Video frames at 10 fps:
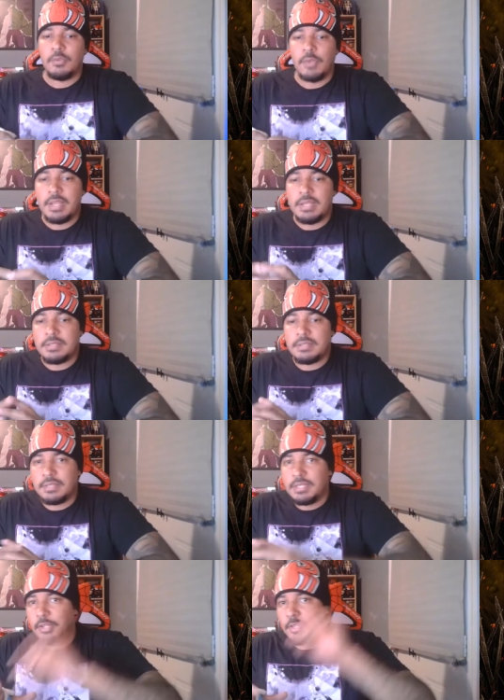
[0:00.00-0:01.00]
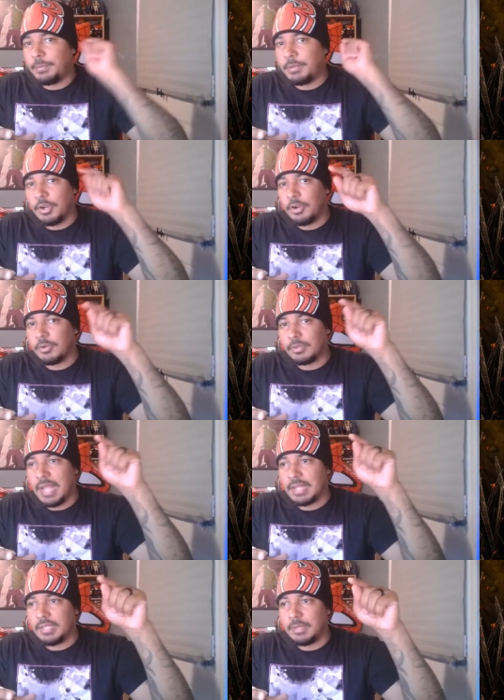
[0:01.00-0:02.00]
Rhaenys, you know, they put her
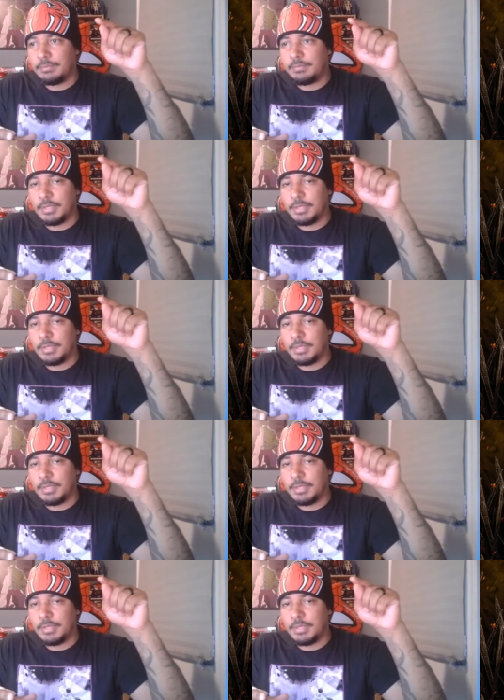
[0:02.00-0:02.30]
locked up